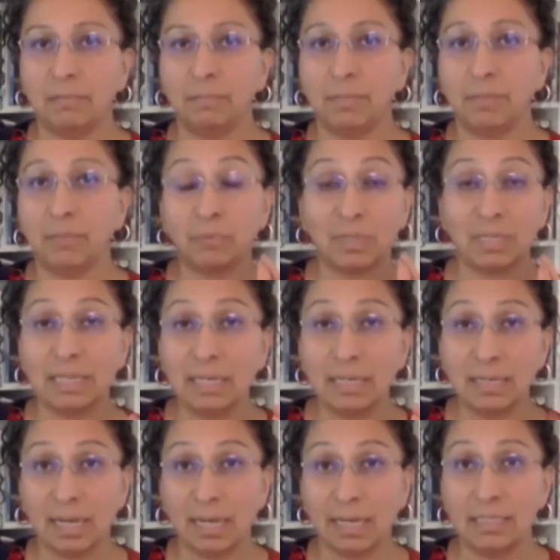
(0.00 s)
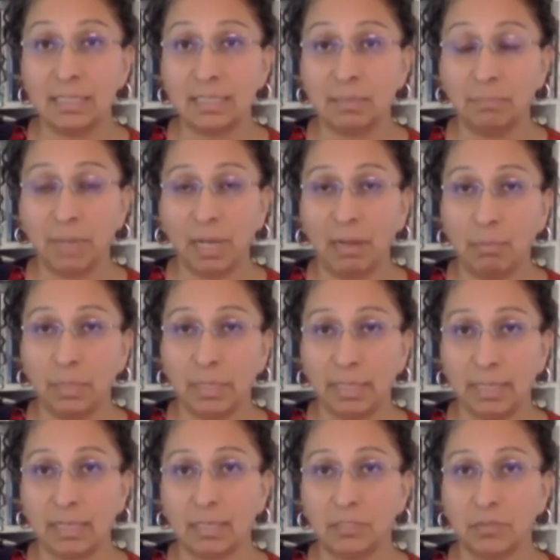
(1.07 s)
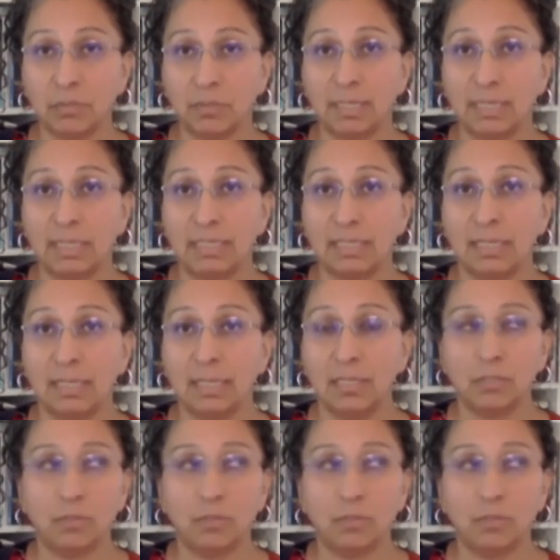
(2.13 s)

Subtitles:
be really nice in public, so they can